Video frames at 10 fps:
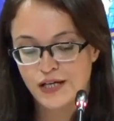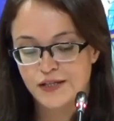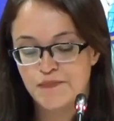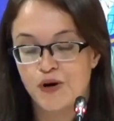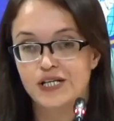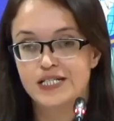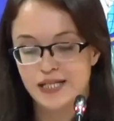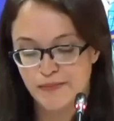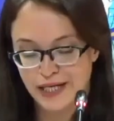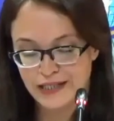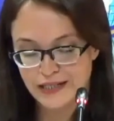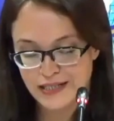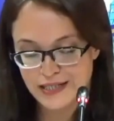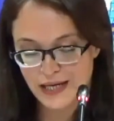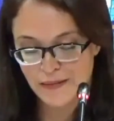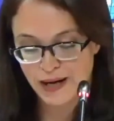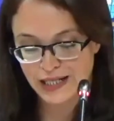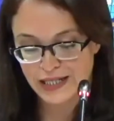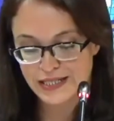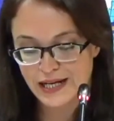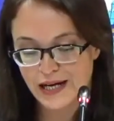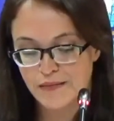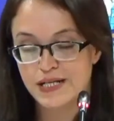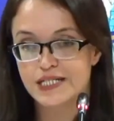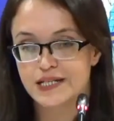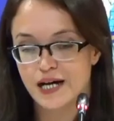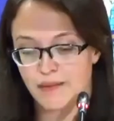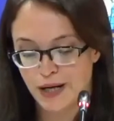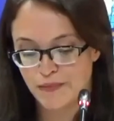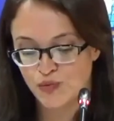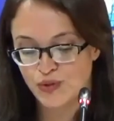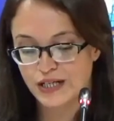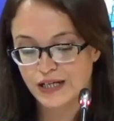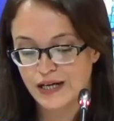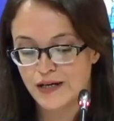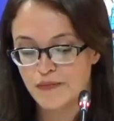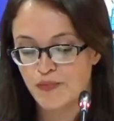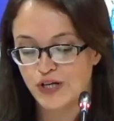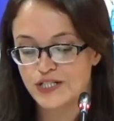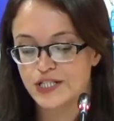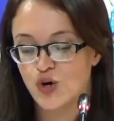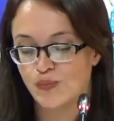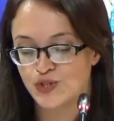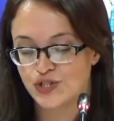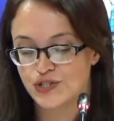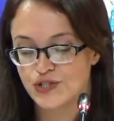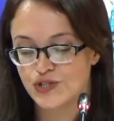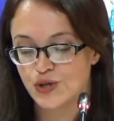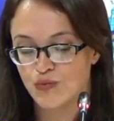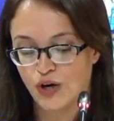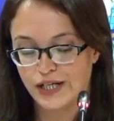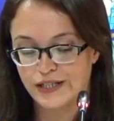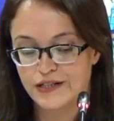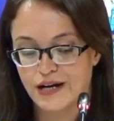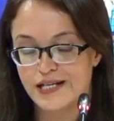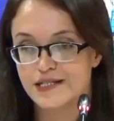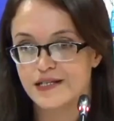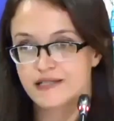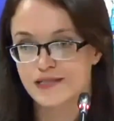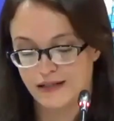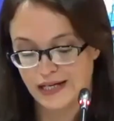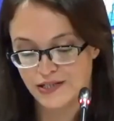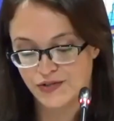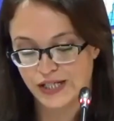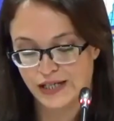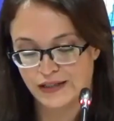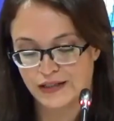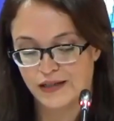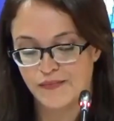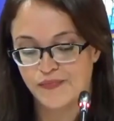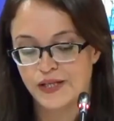The policymakers in Pakistan must come up with clear policy options to avoid the crisis like Sri Lanka.